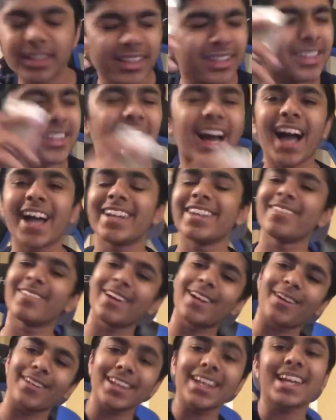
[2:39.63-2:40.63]
We
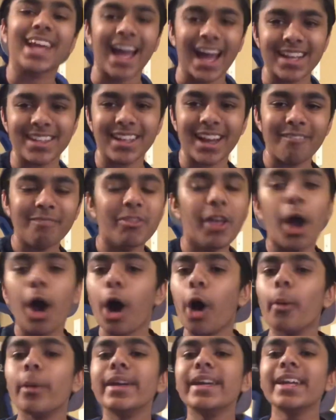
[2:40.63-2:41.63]
got Nakata.
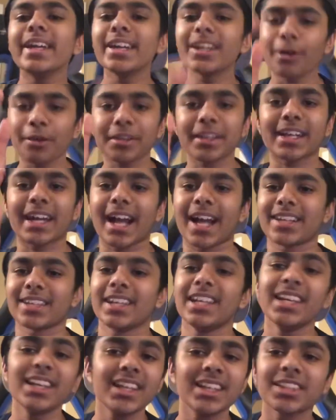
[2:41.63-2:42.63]
We got Nakata.
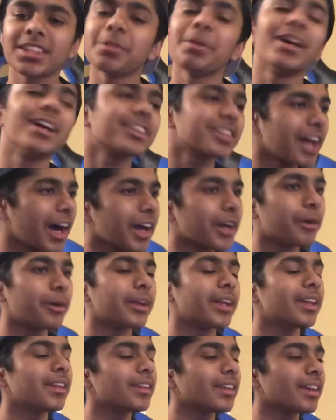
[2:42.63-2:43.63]
He's the worst icon
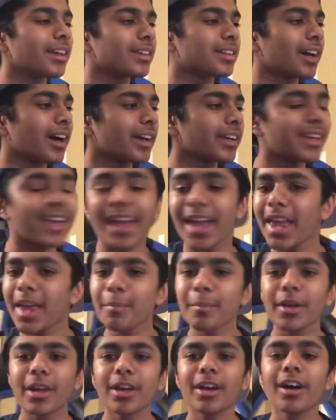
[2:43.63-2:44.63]
in the entire
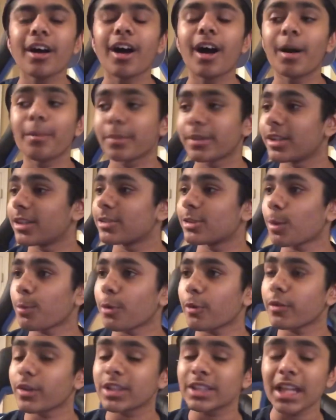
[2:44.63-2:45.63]
game. I'm gonna jump
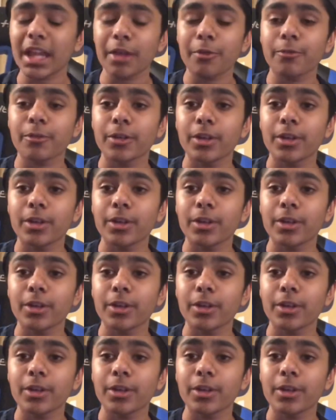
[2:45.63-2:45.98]
off a cliff.